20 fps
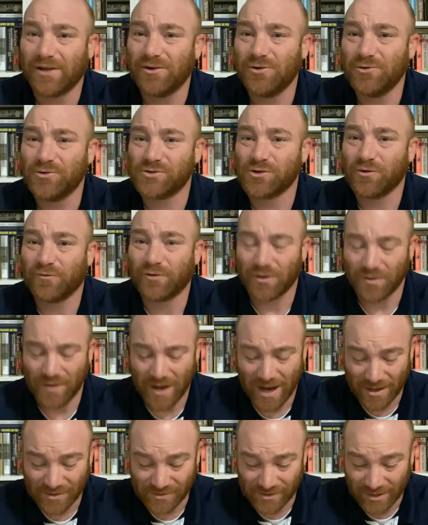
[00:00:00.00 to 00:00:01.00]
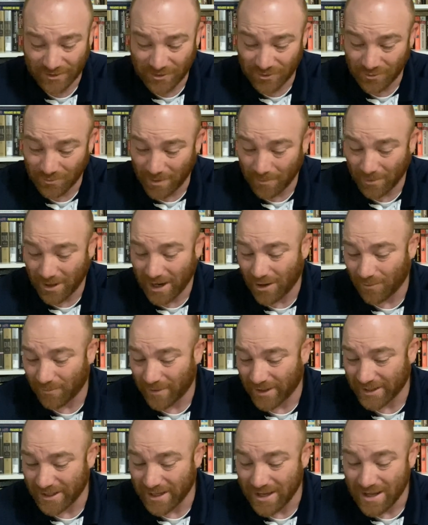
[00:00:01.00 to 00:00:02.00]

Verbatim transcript: I knew it was over a thousand. I couldn't remember how many.